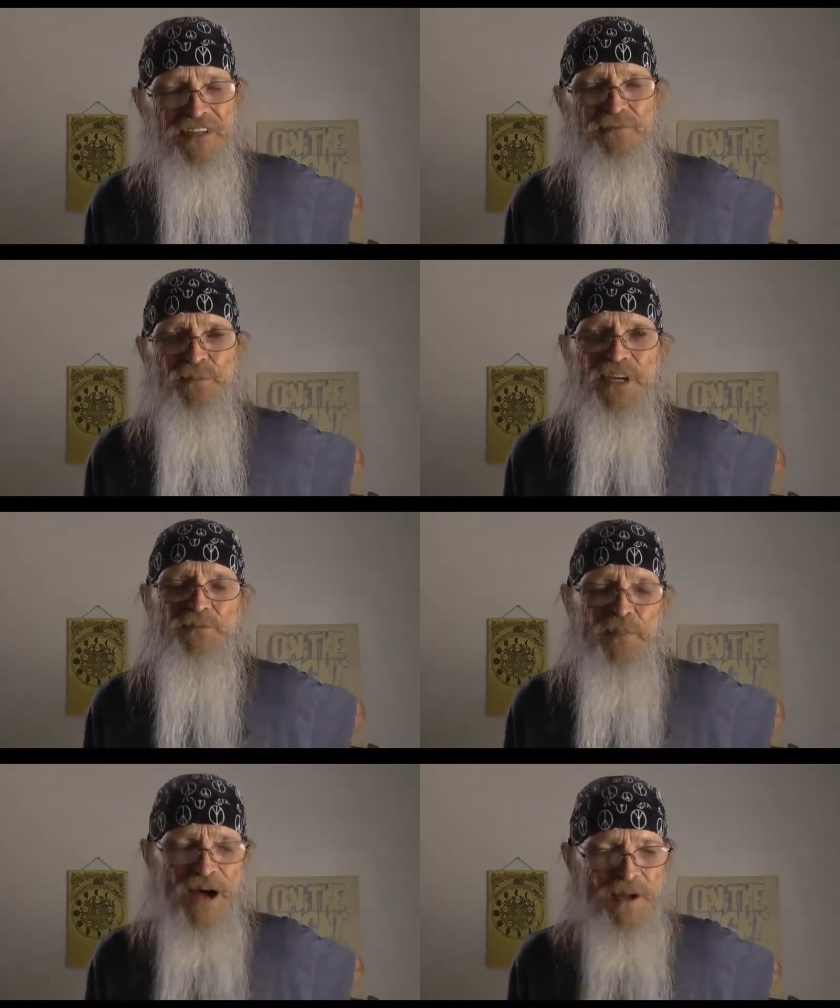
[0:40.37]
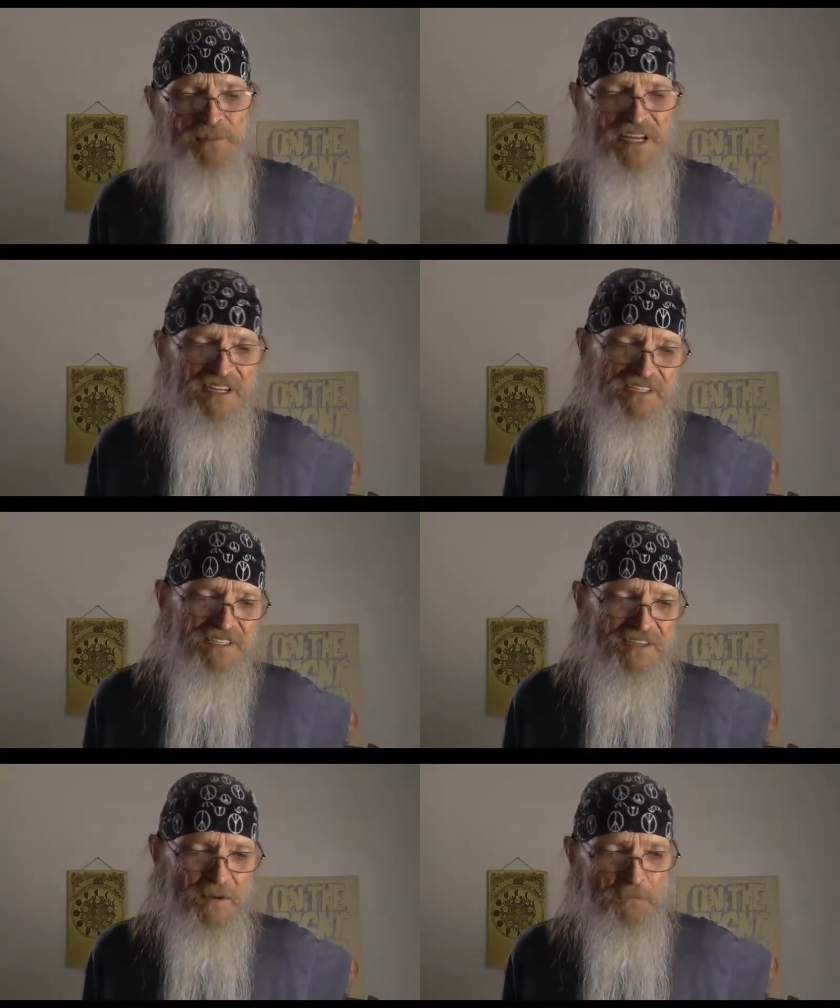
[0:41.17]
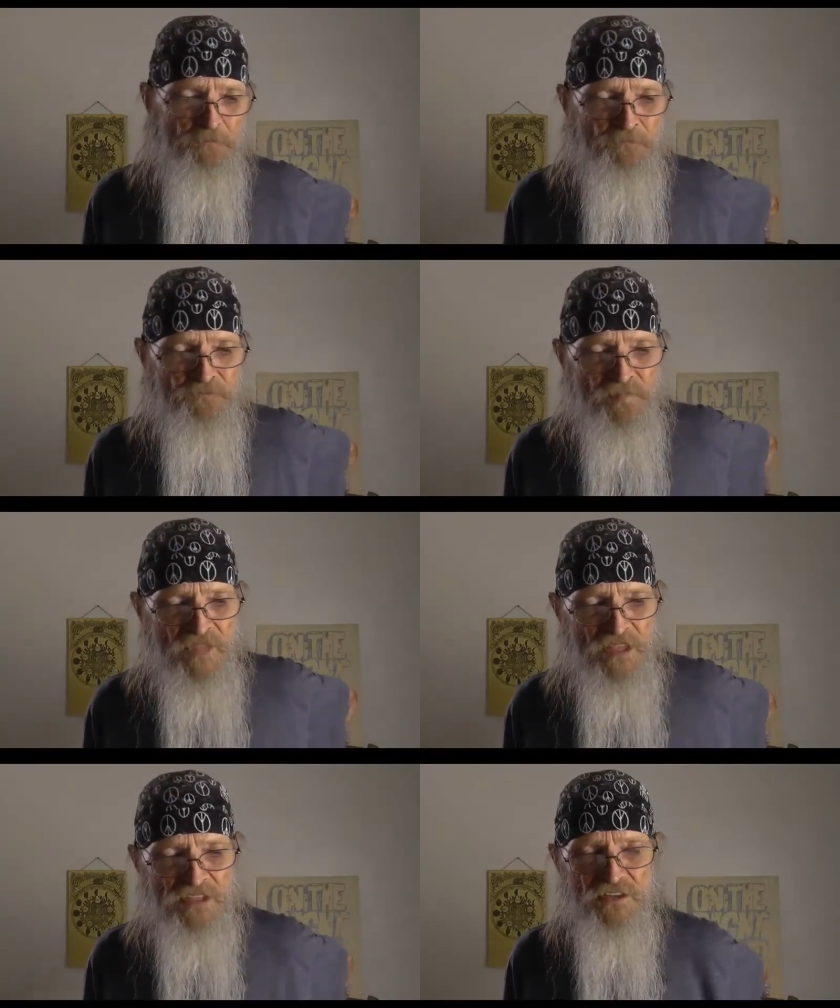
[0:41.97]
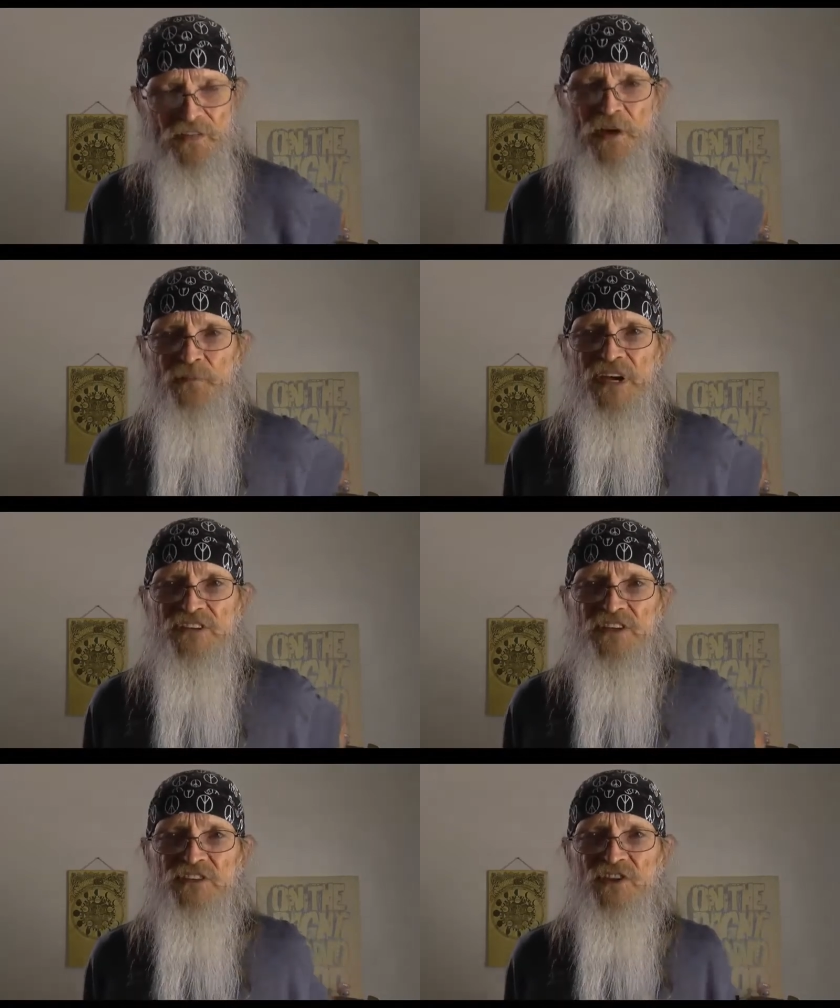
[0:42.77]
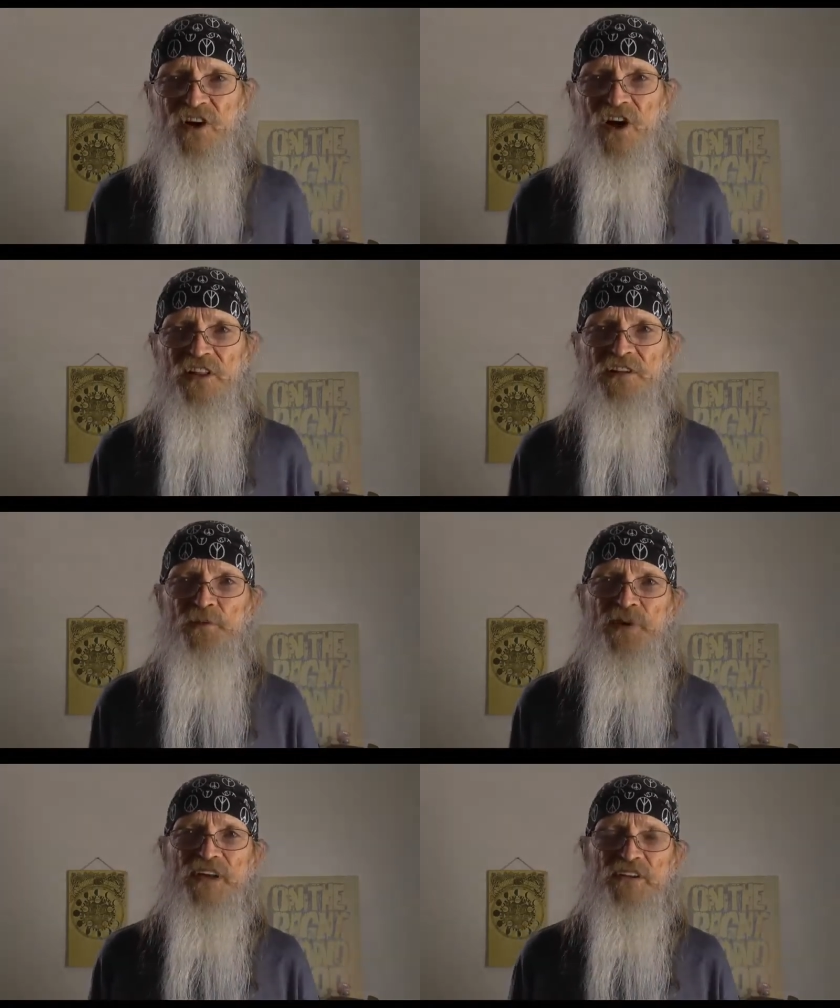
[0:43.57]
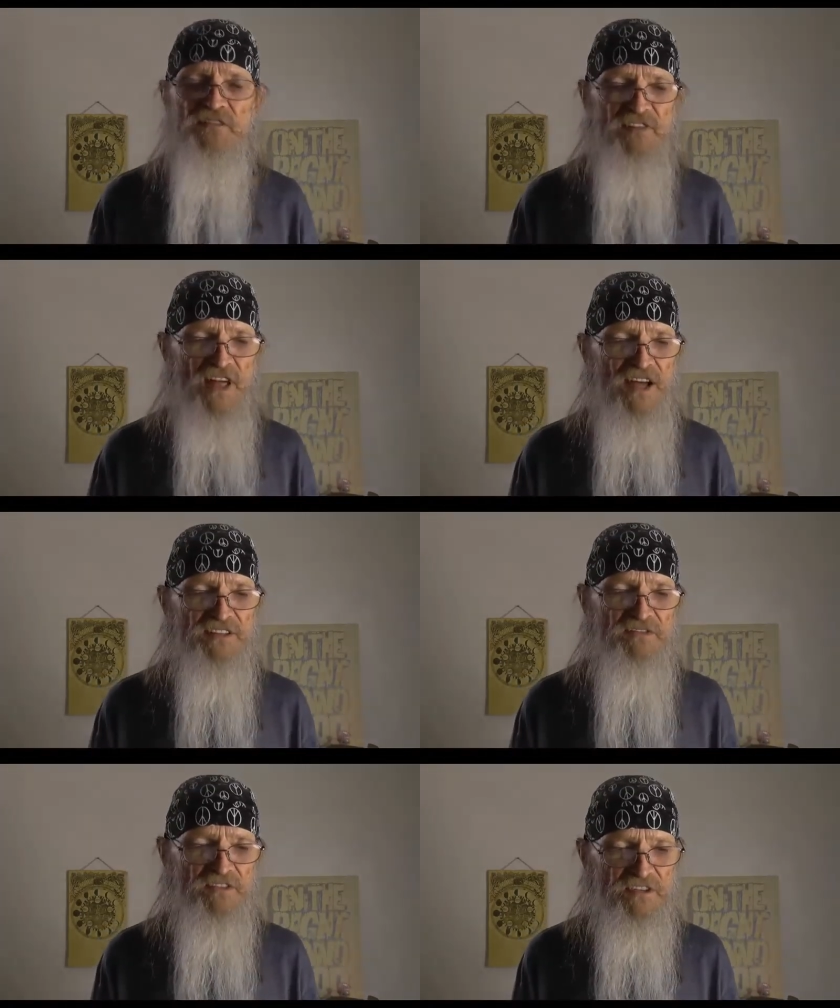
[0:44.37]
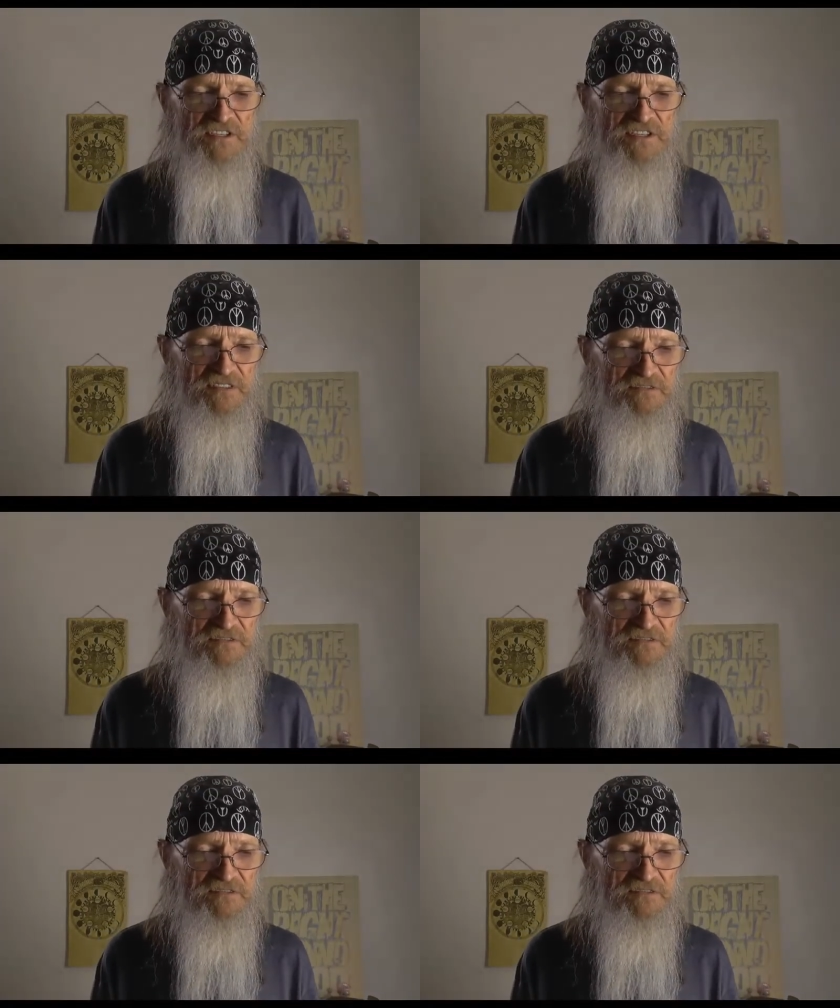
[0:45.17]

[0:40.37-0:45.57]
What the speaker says: bit by bit. So that makes us all independent philosophers.